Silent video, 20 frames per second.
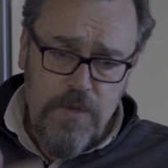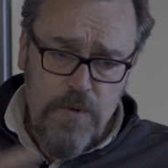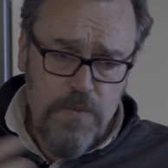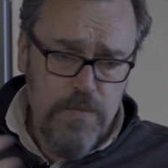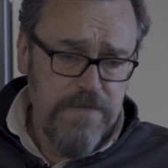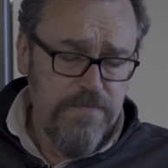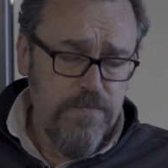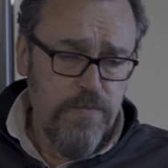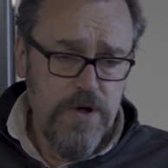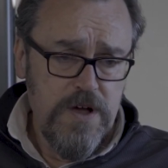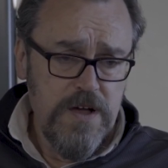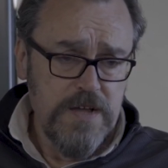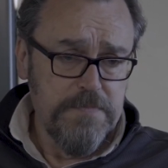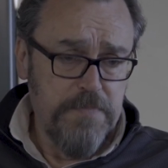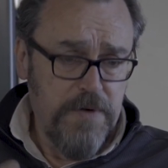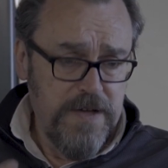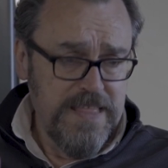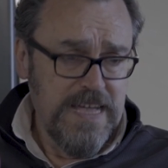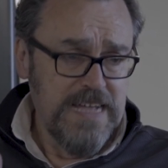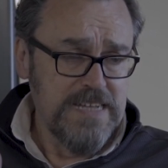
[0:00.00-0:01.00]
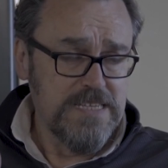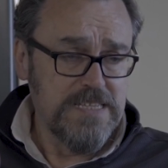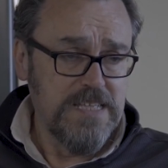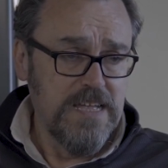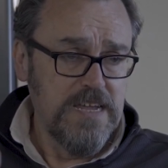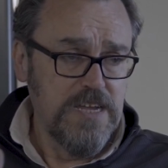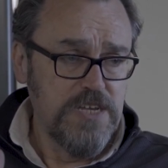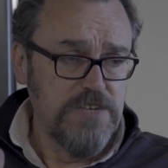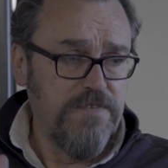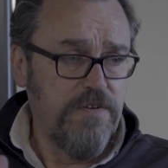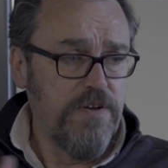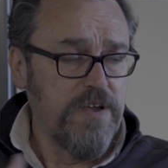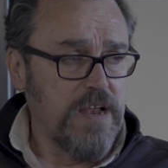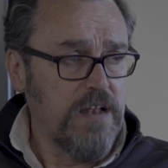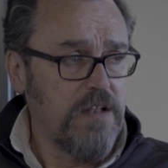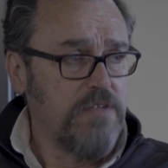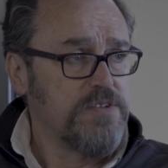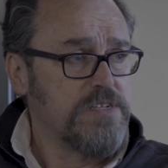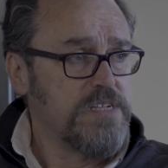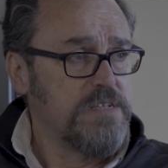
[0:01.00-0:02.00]
we've worked by that stage very
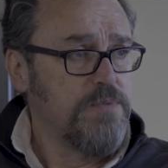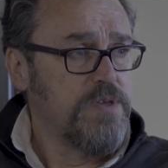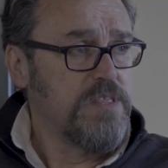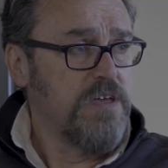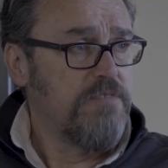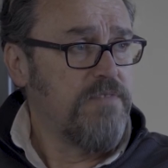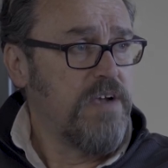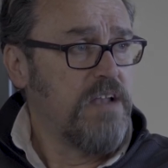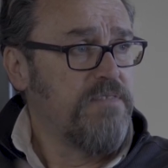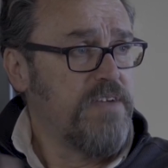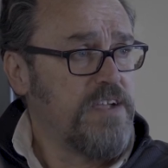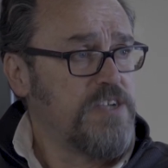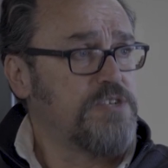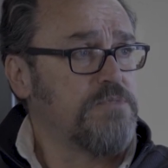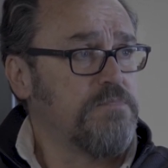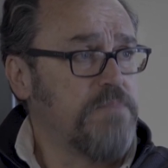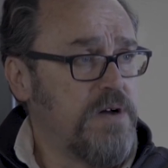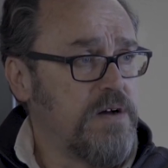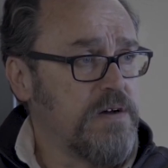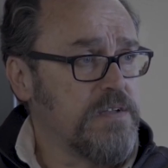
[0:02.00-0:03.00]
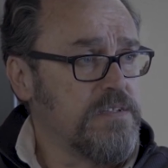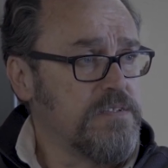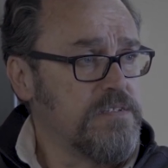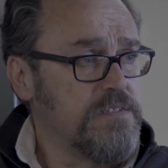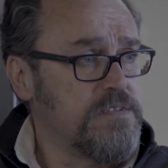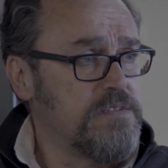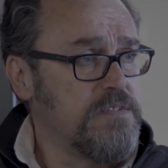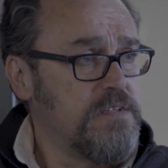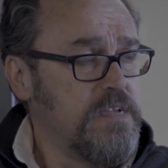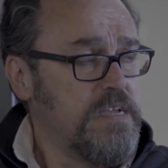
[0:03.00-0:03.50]
closely with our renovation partners